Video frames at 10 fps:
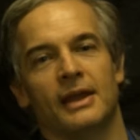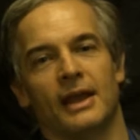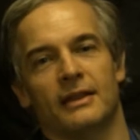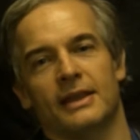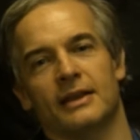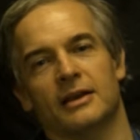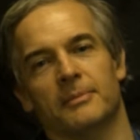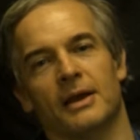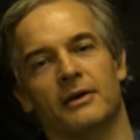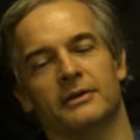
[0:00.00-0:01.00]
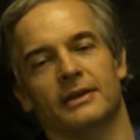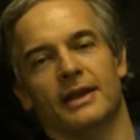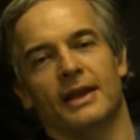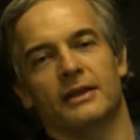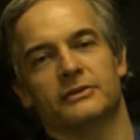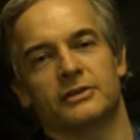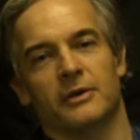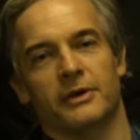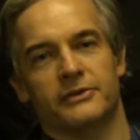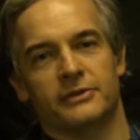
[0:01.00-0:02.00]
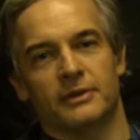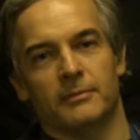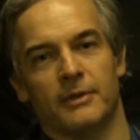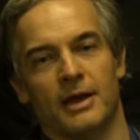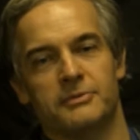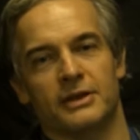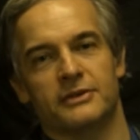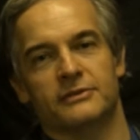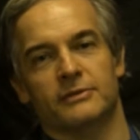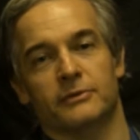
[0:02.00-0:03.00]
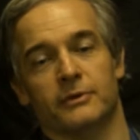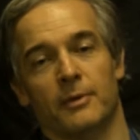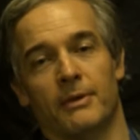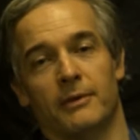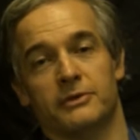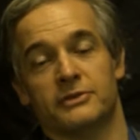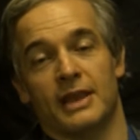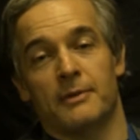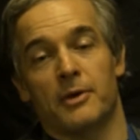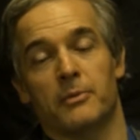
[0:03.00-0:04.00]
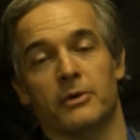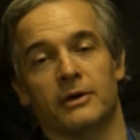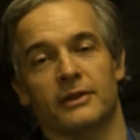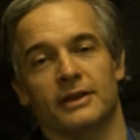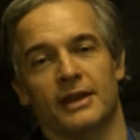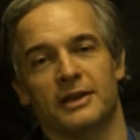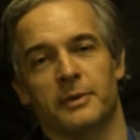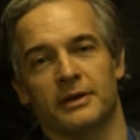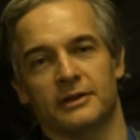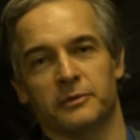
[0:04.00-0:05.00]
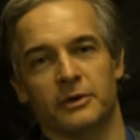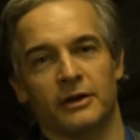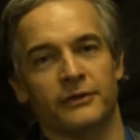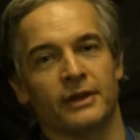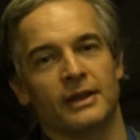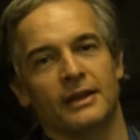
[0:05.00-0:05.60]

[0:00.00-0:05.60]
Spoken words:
and they come out and show us the objects about which they know more than anyone in the world